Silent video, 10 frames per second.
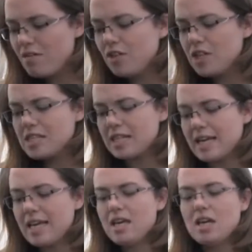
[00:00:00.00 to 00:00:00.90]

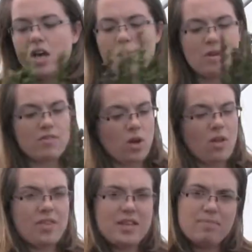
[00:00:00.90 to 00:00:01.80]
Firstly, we've
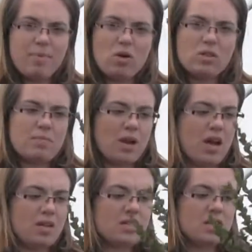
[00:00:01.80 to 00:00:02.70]
got this box
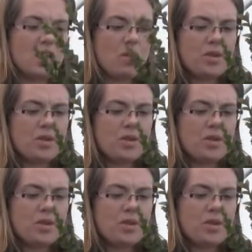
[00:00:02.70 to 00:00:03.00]
plant,